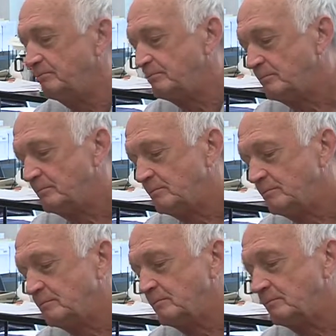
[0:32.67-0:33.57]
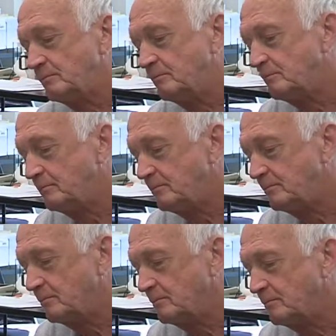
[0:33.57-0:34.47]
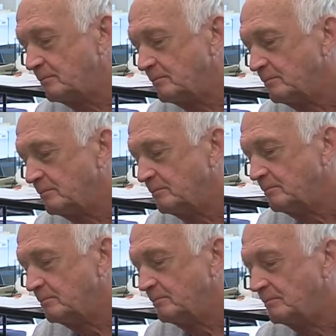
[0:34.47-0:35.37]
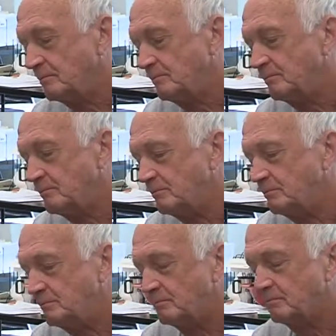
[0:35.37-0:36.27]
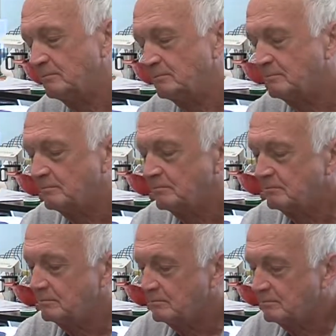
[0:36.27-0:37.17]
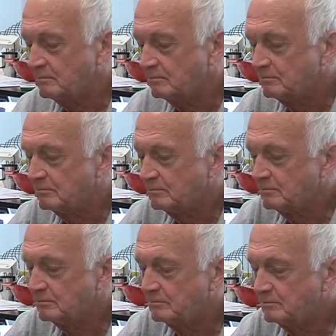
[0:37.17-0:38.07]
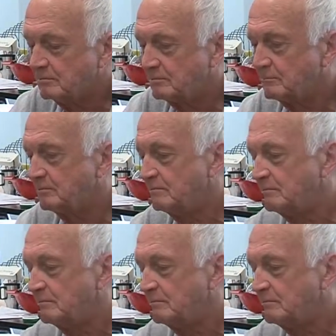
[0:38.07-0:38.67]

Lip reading: The person shown says nothing.